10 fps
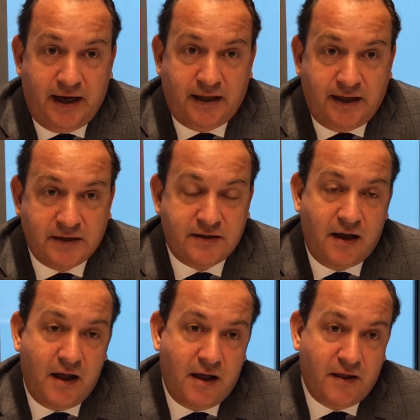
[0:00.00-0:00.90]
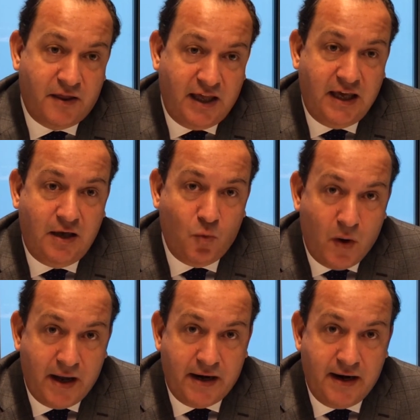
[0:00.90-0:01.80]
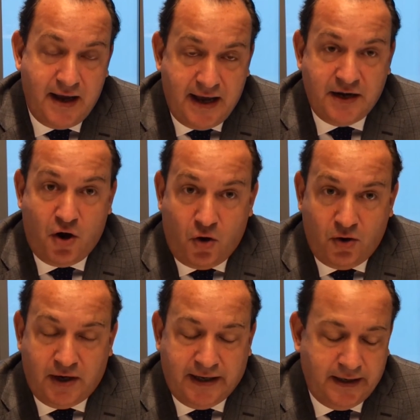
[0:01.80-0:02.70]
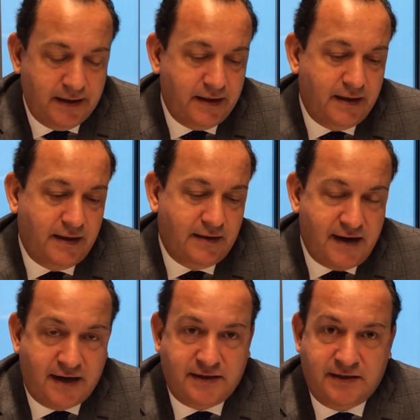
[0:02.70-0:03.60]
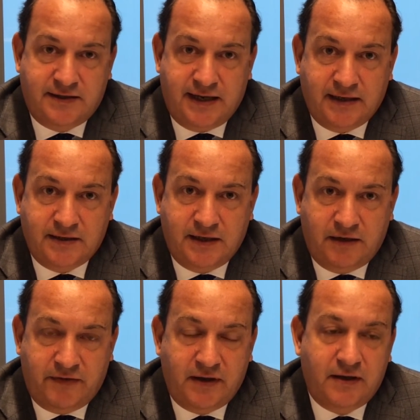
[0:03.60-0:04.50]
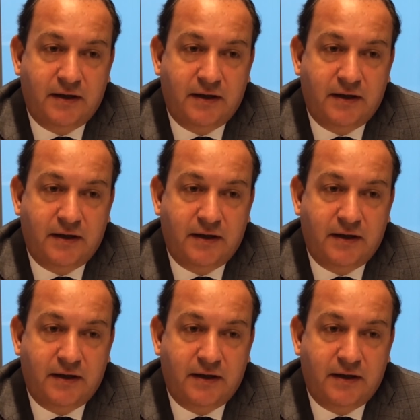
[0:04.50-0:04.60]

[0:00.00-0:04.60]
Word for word: It is the one and only tax incentive